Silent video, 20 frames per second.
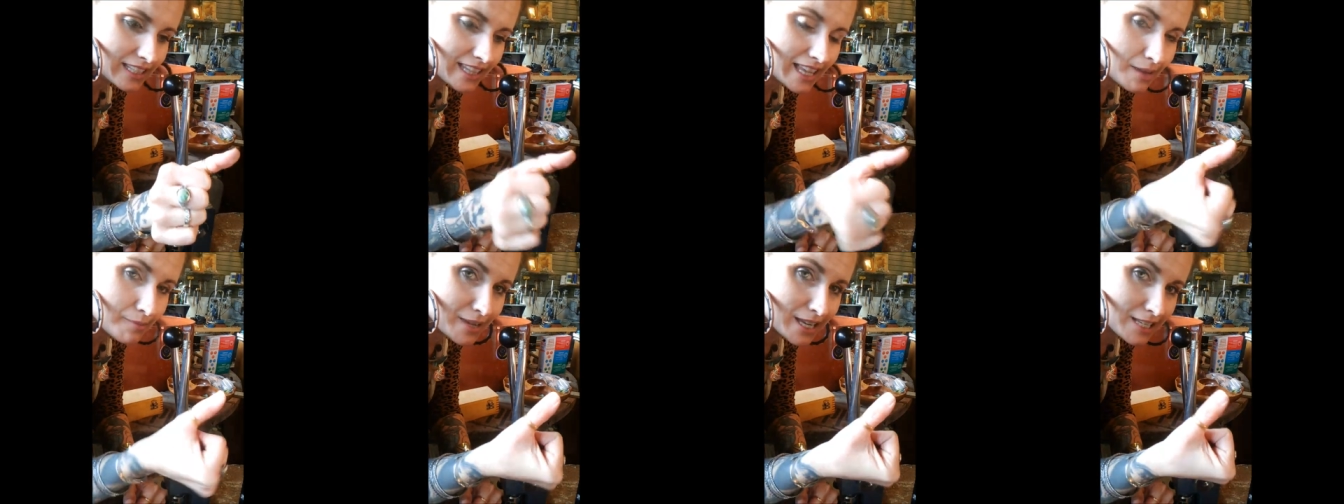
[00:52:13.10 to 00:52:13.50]

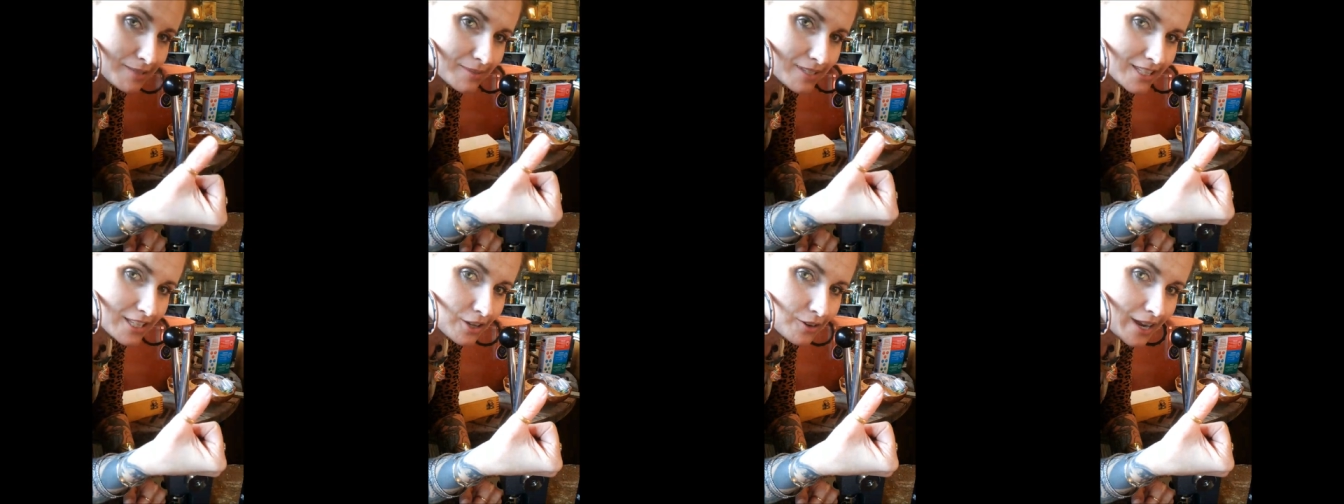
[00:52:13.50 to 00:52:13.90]
That makes
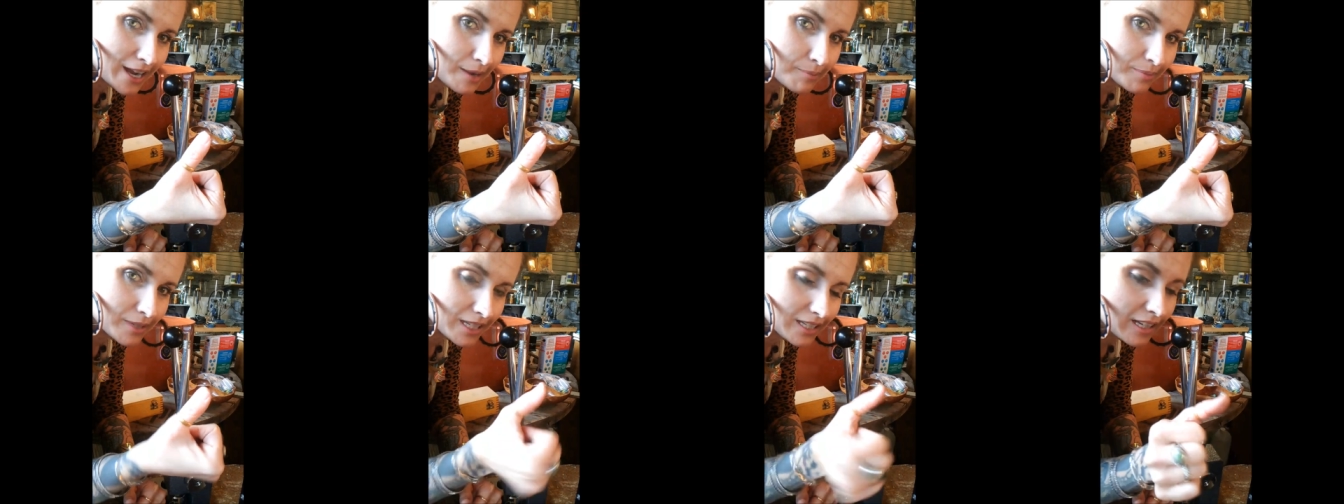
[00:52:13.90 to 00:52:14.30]
me so
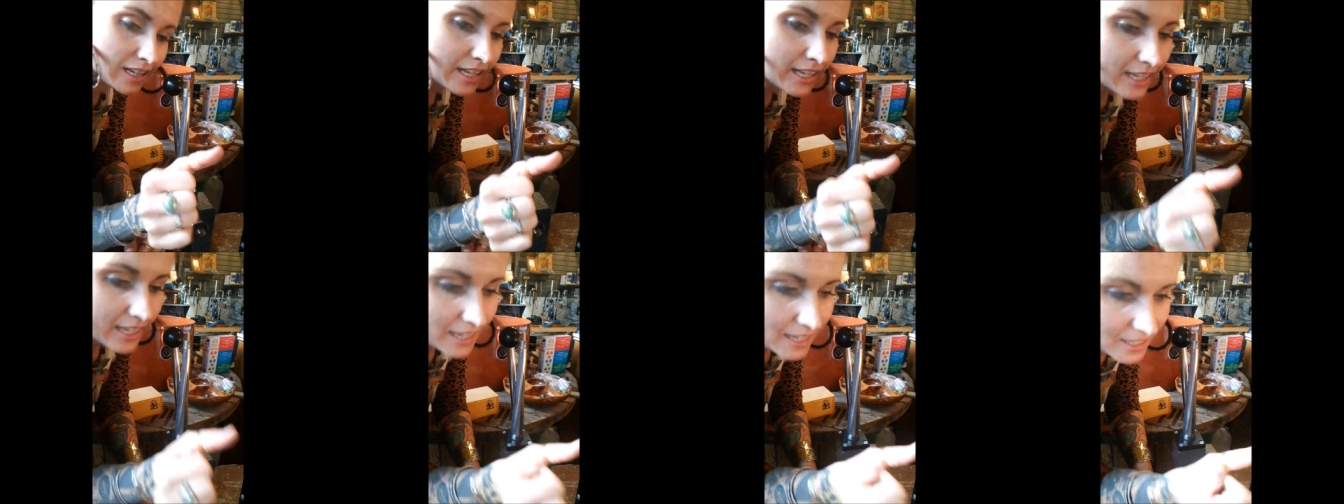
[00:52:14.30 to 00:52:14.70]
happy.
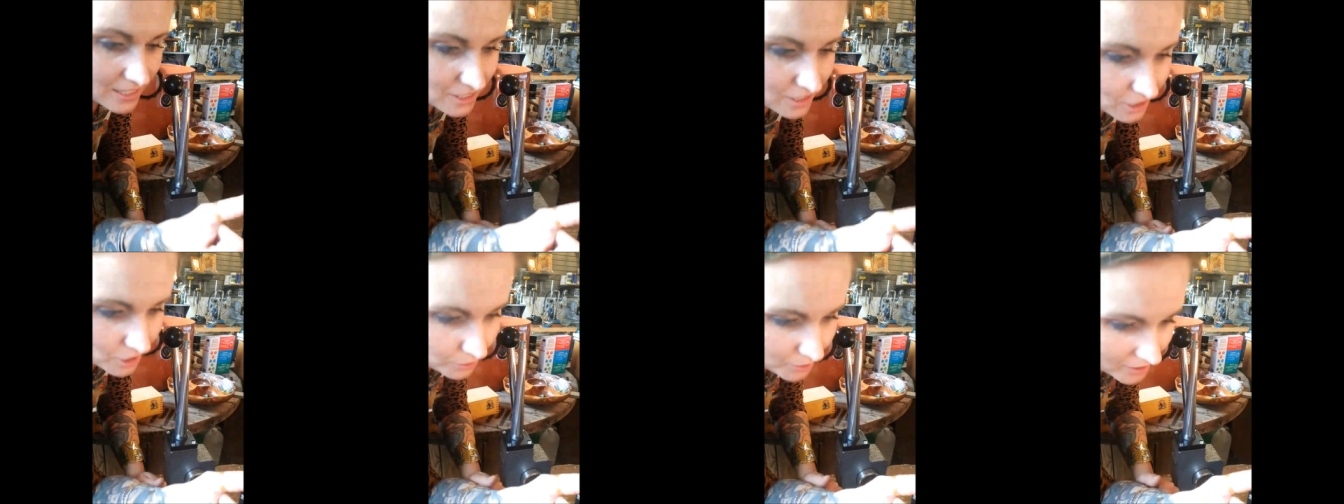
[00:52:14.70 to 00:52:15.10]
And
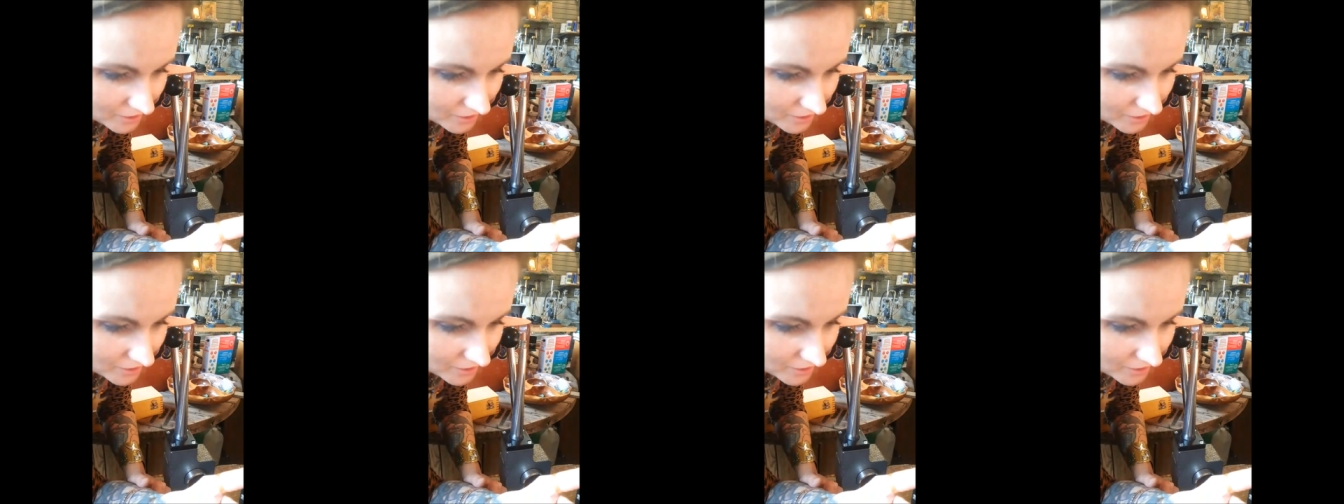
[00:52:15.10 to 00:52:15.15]
you know